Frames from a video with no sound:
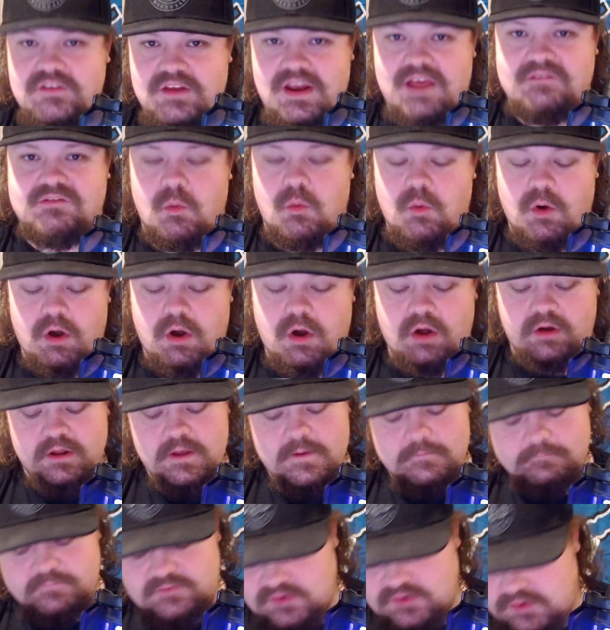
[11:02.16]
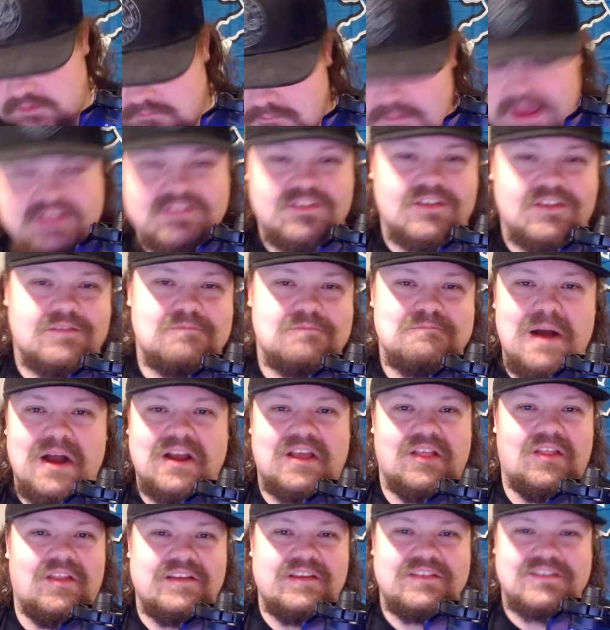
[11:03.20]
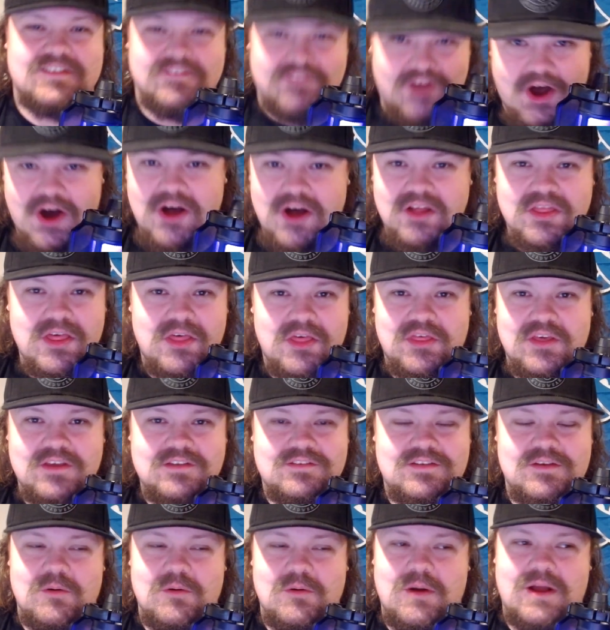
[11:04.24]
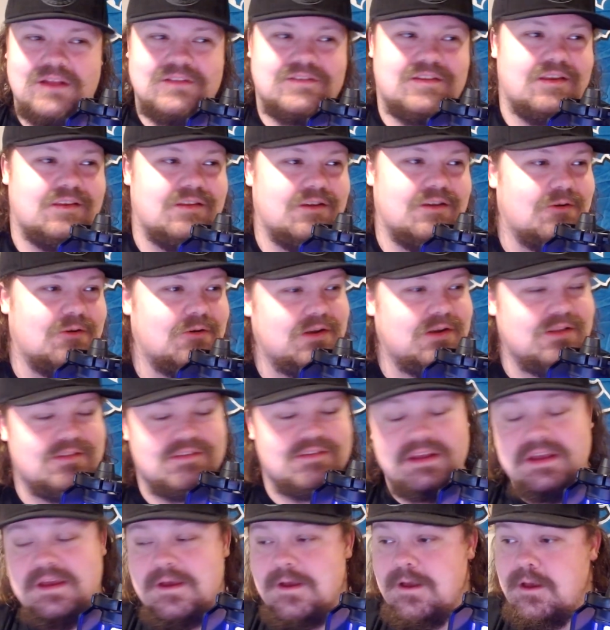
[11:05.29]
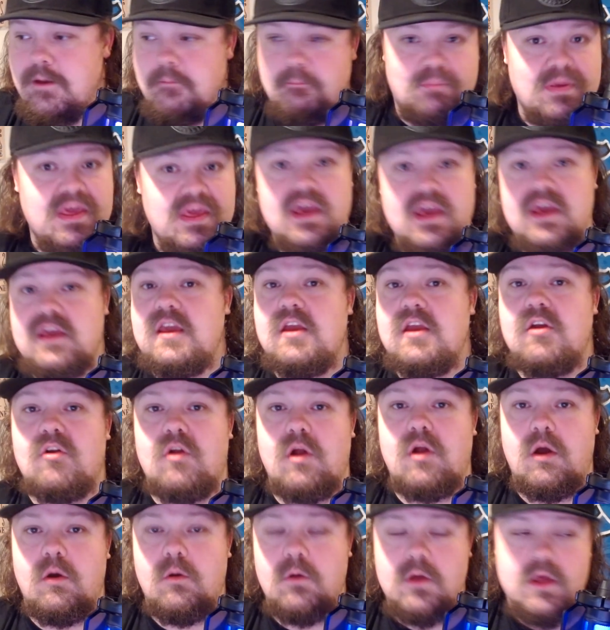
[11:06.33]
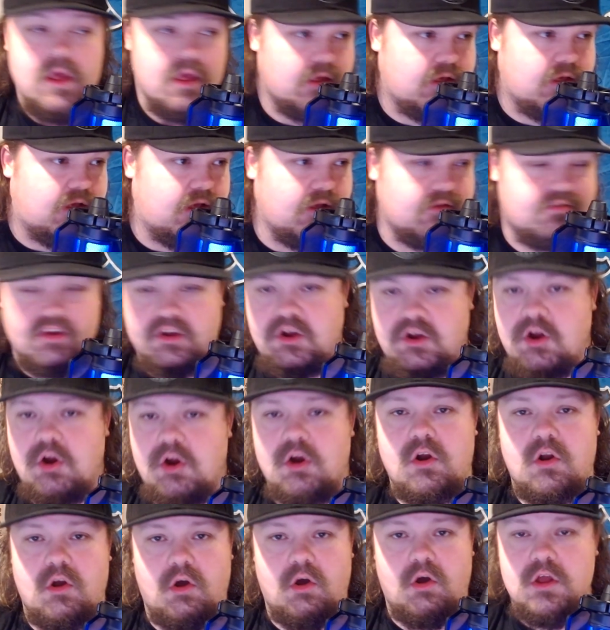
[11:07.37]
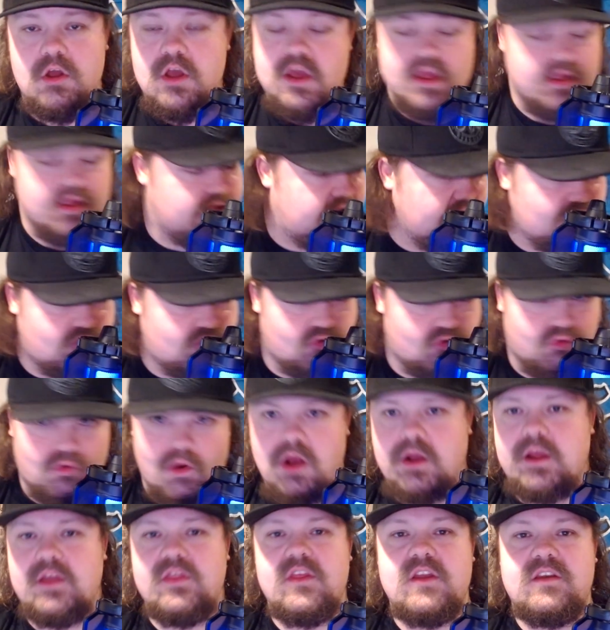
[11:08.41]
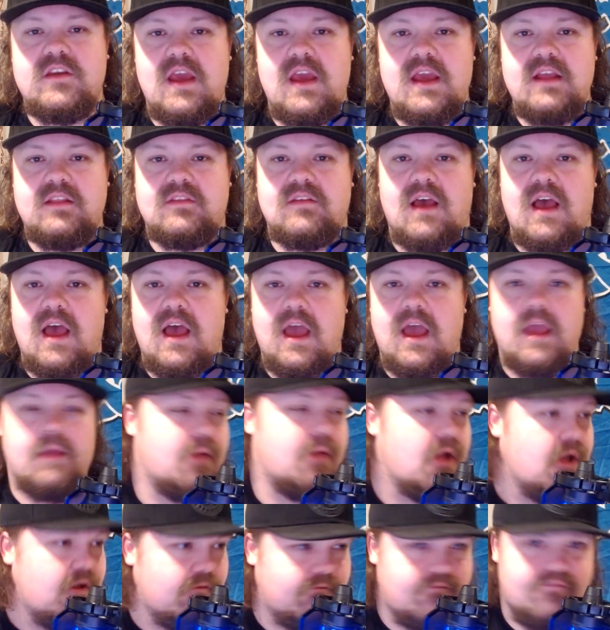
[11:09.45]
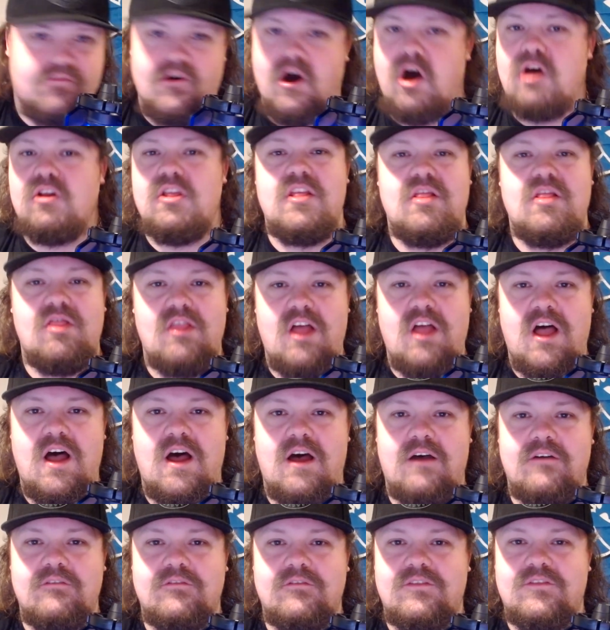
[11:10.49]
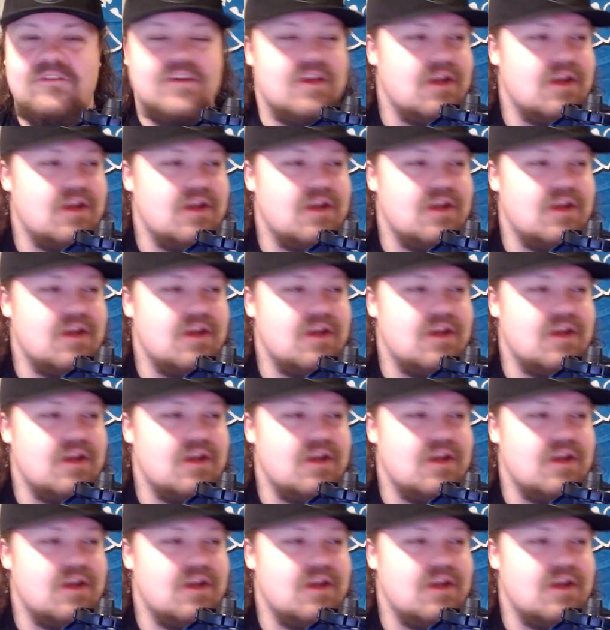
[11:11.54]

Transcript: have to work, so he makes his bucket list of all the things he wants to do, and it's like be a hero, kiss a girl, get drunk in the daytime, fall in love,